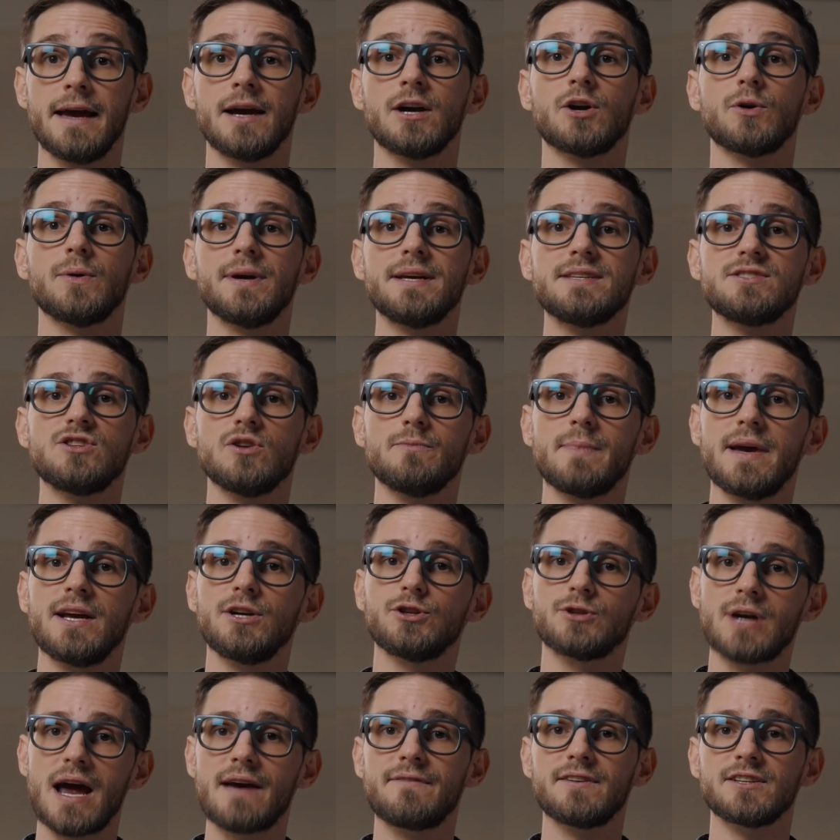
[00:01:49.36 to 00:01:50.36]
Increase domain
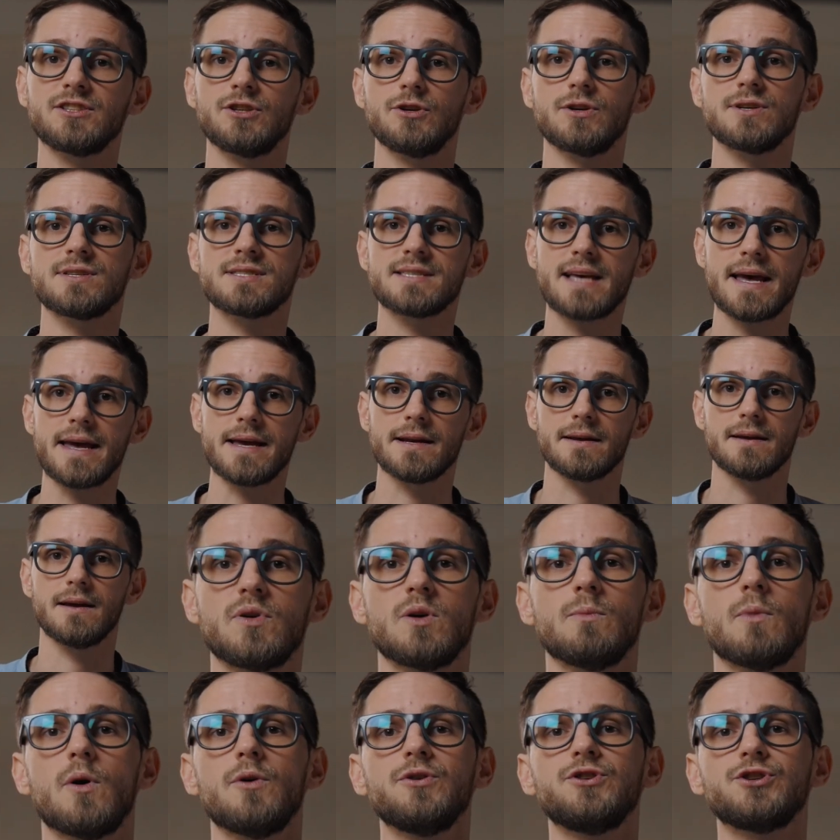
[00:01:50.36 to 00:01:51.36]
traffic to your site,
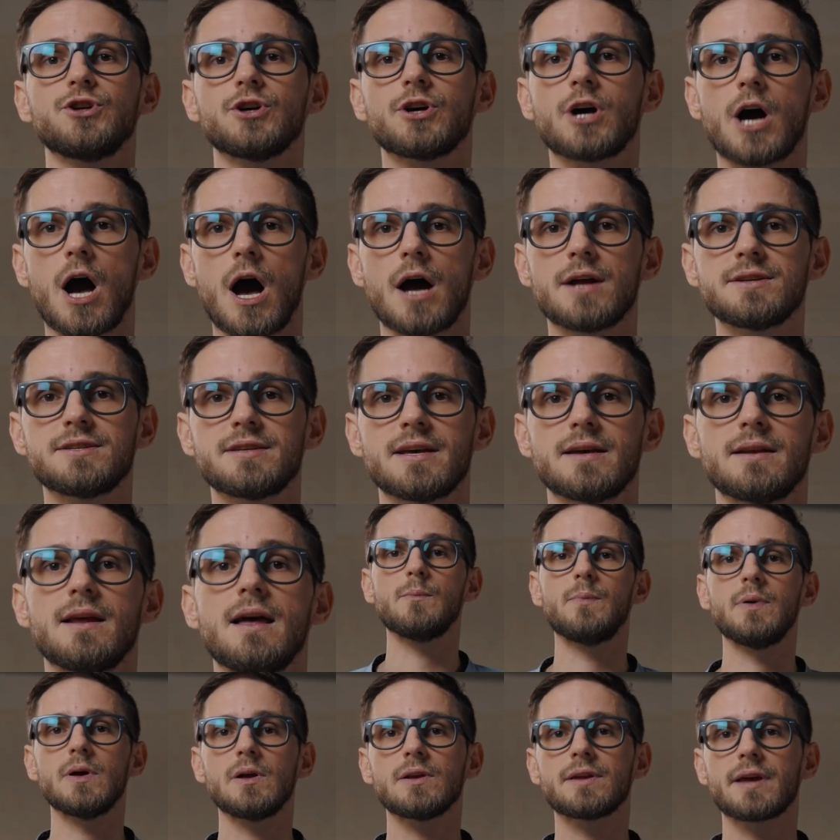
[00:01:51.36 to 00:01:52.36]
promote your content,
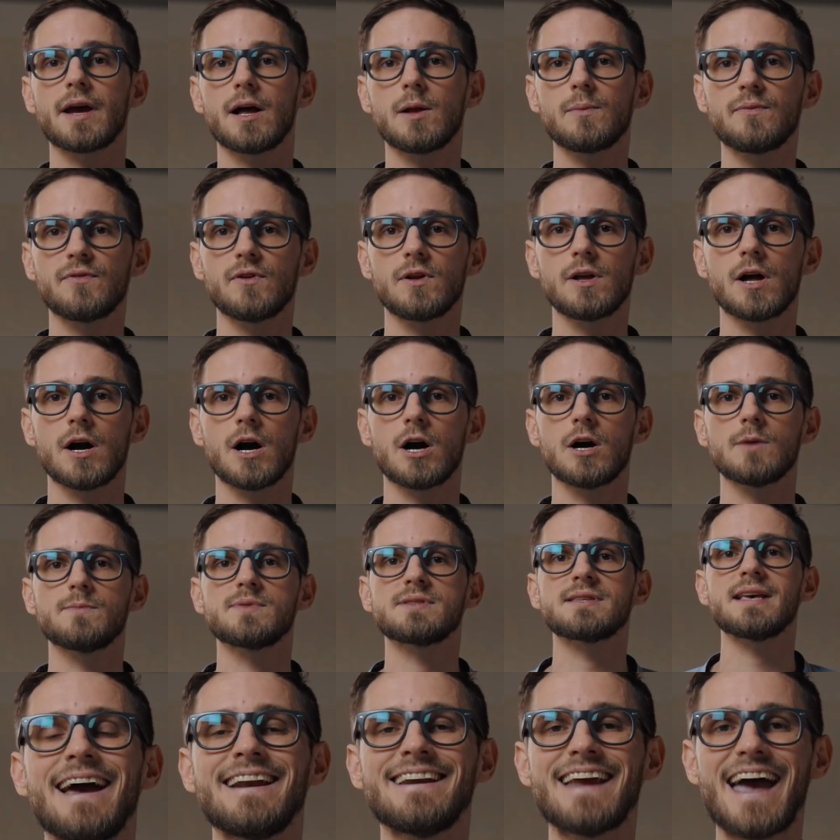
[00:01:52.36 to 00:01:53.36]
build helpful
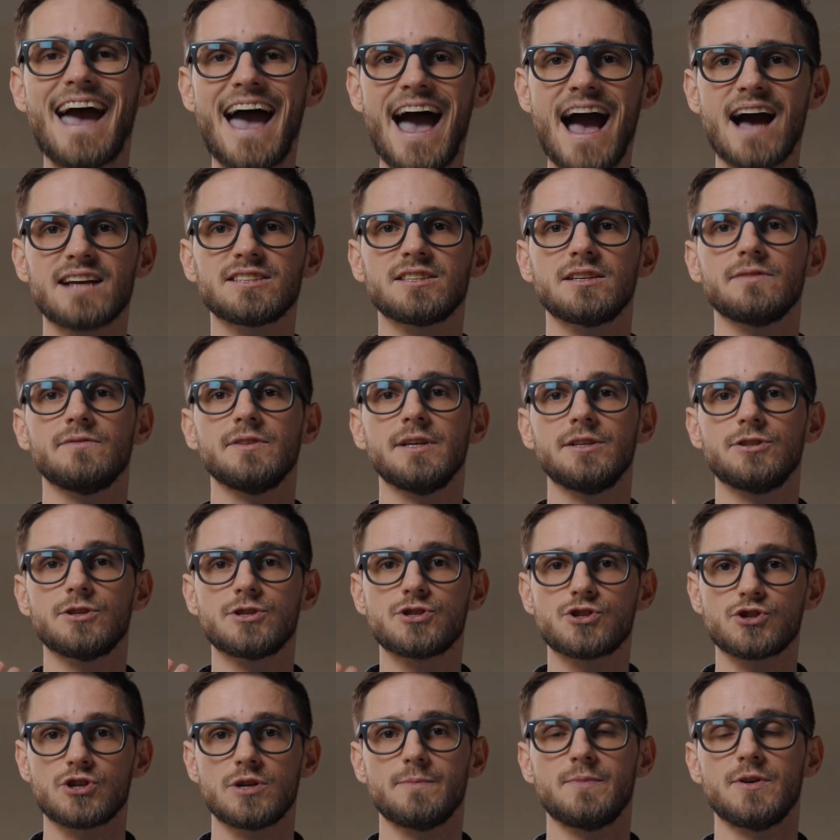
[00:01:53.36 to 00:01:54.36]
hubs, and actively
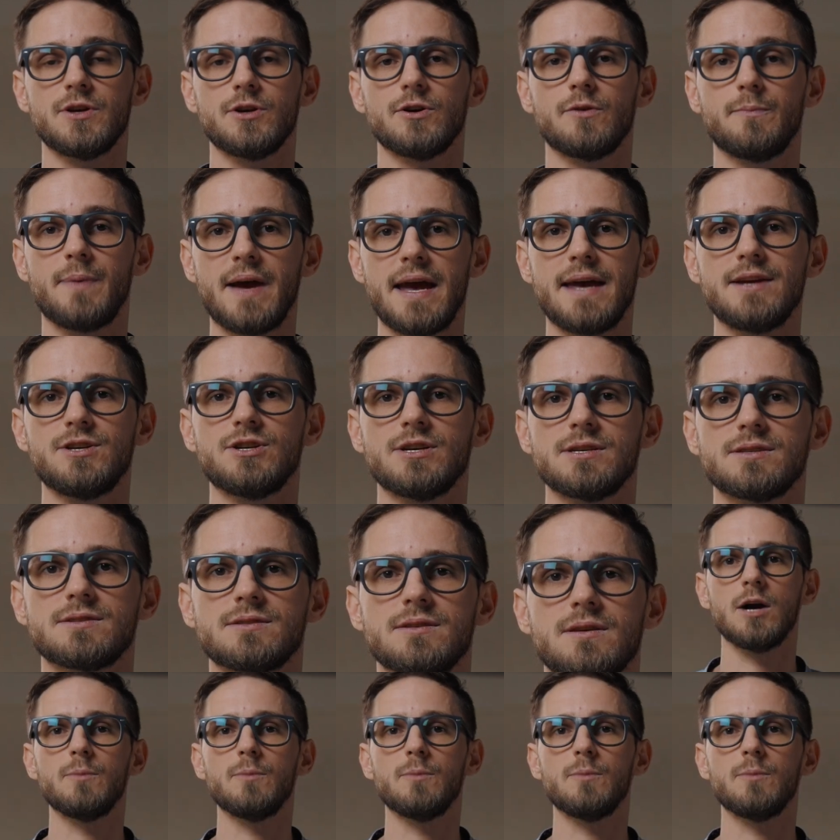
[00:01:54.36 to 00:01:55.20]
distribute your pages.